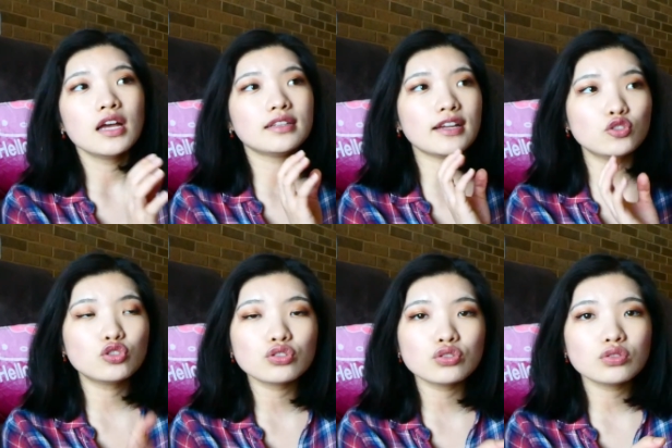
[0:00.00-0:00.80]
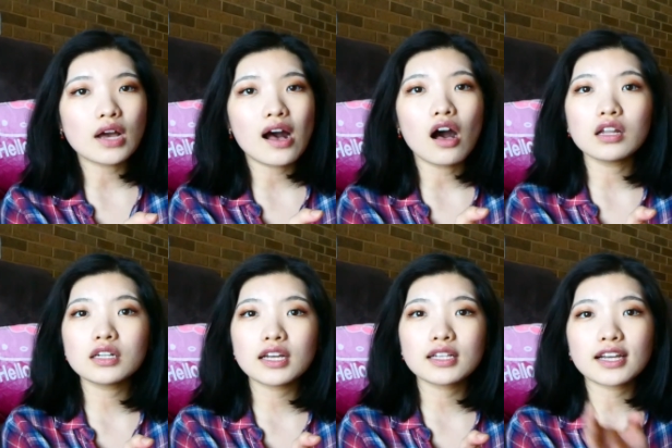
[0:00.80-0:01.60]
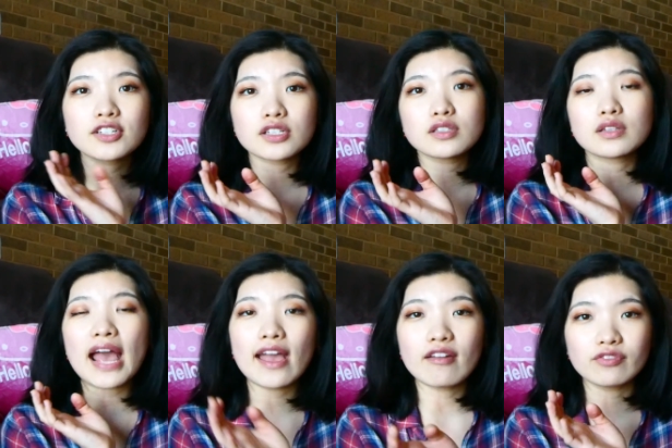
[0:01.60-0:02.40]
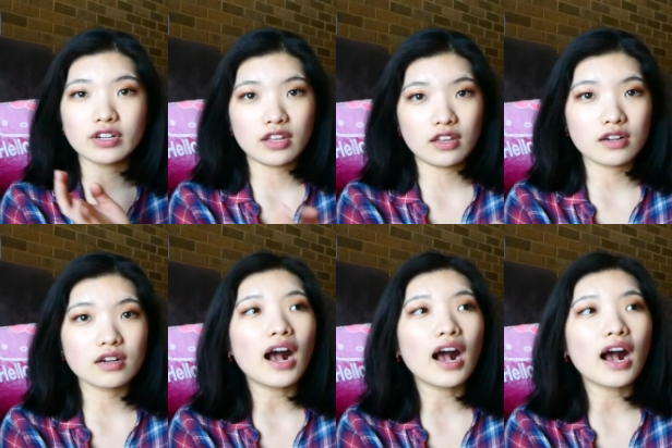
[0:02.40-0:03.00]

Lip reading: they do holiday collections every year.